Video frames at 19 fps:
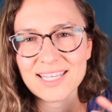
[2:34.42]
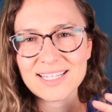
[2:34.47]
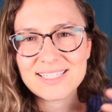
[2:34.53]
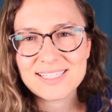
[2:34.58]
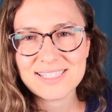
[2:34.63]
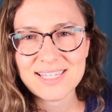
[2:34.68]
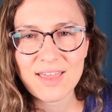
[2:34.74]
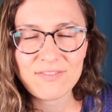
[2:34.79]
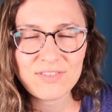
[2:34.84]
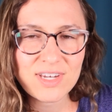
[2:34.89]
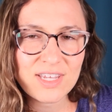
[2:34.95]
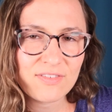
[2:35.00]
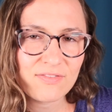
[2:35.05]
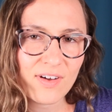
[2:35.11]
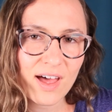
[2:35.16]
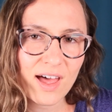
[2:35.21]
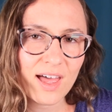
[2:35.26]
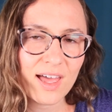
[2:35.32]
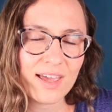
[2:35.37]
like
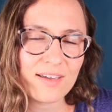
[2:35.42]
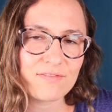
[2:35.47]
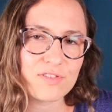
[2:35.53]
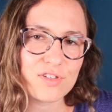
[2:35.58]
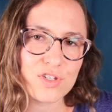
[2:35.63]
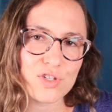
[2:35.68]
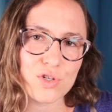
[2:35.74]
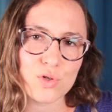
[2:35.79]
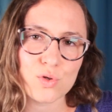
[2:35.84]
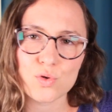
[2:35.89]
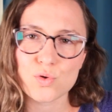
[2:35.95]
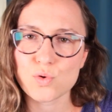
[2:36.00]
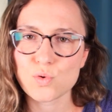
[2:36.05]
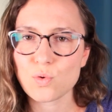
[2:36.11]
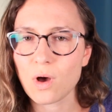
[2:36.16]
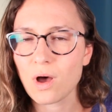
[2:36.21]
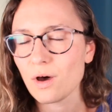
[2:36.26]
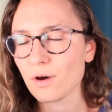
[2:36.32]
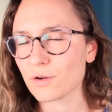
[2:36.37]
$75
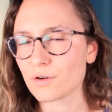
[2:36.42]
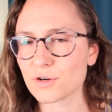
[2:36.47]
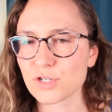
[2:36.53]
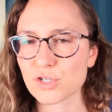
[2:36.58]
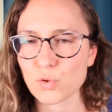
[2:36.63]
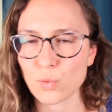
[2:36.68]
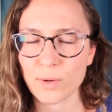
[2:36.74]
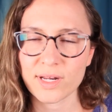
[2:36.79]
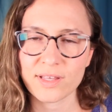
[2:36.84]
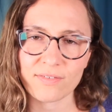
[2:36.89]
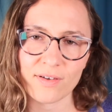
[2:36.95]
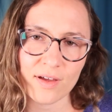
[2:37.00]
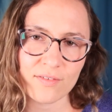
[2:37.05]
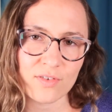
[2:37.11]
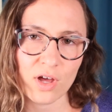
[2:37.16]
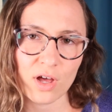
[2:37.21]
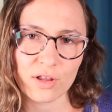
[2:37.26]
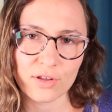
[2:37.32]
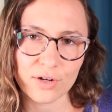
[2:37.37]
to
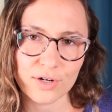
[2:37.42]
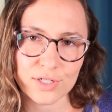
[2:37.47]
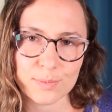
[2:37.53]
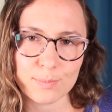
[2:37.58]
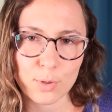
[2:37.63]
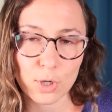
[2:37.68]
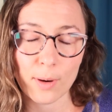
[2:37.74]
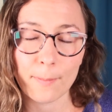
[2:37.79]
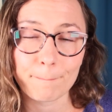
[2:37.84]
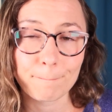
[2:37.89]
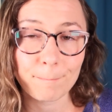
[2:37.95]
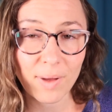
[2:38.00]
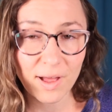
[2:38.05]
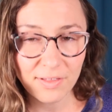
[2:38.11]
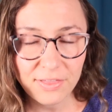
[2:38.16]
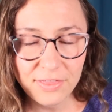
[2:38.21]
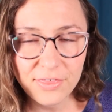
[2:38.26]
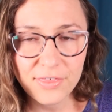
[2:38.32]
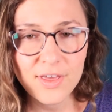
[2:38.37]
$125 per
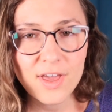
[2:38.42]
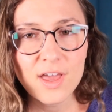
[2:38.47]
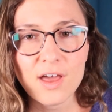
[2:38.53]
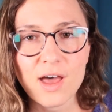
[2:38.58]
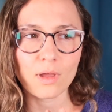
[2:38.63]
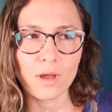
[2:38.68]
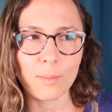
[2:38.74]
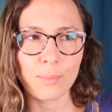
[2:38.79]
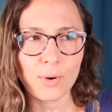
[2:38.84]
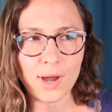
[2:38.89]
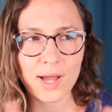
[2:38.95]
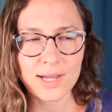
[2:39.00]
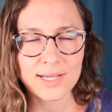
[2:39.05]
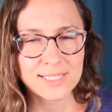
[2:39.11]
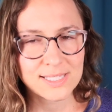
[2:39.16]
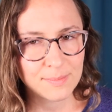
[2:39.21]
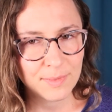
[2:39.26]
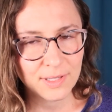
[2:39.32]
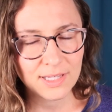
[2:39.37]
month,
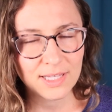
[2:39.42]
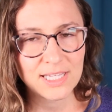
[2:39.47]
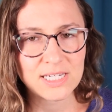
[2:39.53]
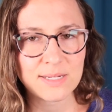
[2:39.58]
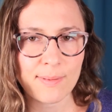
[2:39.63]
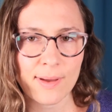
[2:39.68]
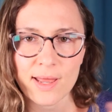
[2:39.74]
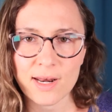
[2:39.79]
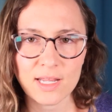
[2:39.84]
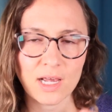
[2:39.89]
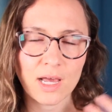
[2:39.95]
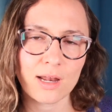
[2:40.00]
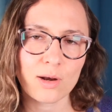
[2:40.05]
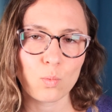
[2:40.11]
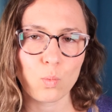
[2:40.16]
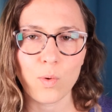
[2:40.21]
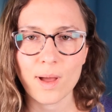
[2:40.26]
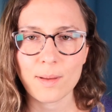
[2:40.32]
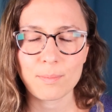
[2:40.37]
approximately, depending on
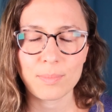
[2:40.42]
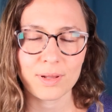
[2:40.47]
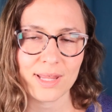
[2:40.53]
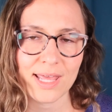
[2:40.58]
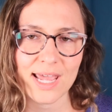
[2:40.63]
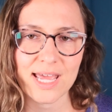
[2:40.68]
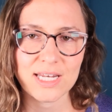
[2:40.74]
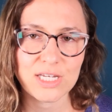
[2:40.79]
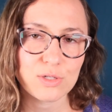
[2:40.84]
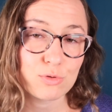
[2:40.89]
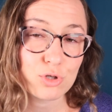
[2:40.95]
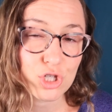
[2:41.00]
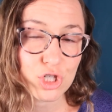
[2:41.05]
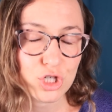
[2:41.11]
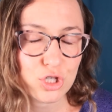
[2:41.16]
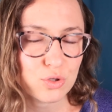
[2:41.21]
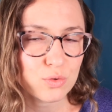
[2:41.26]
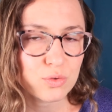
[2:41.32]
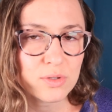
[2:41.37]
what plan you
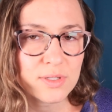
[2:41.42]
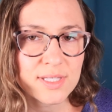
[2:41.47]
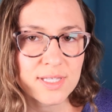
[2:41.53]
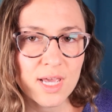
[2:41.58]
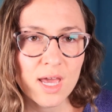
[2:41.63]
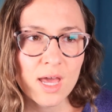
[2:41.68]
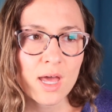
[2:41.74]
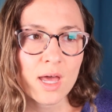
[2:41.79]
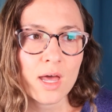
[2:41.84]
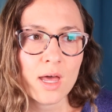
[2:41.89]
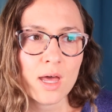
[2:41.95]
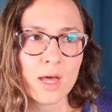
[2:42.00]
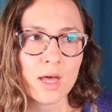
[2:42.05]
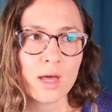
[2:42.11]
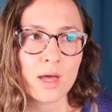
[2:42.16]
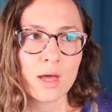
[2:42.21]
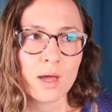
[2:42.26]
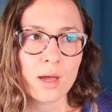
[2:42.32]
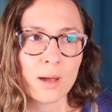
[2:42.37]
choose.
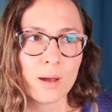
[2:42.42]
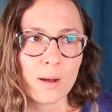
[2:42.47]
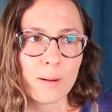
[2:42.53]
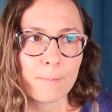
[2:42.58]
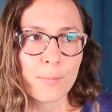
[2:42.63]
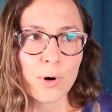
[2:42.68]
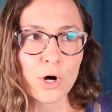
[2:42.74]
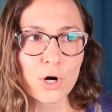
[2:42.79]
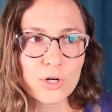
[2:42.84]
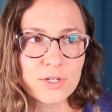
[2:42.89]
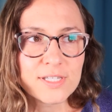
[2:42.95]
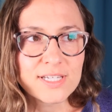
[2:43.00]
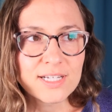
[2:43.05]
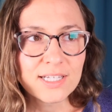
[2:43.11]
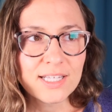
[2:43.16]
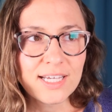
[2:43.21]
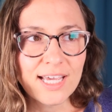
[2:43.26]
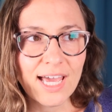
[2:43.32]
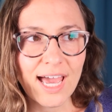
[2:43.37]

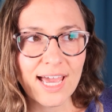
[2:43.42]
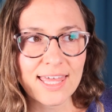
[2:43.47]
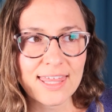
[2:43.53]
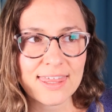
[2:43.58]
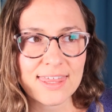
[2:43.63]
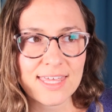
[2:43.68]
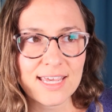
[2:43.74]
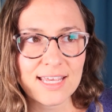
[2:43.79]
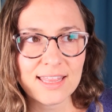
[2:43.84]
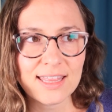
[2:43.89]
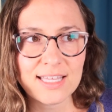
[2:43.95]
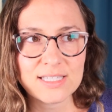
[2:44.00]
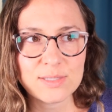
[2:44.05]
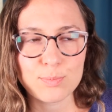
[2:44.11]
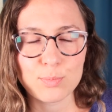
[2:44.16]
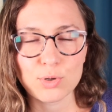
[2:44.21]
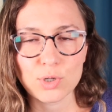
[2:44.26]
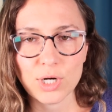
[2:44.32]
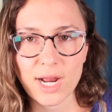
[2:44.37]
Personally, I think
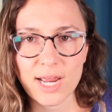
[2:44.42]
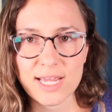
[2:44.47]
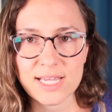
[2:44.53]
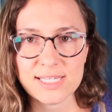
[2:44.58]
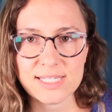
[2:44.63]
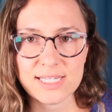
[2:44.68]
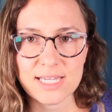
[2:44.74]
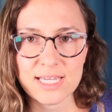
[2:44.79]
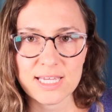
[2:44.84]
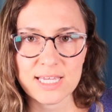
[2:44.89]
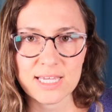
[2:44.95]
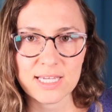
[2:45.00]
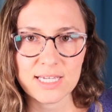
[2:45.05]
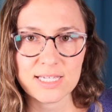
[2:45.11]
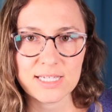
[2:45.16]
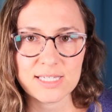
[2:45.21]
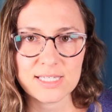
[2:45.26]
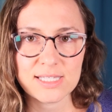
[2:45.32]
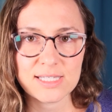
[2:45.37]
this price
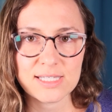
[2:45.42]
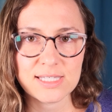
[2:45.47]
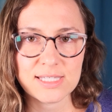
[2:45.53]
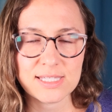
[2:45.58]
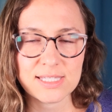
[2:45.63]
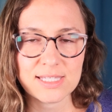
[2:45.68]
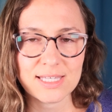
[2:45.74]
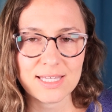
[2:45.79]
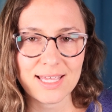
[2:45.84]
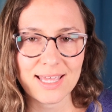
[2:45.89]
is,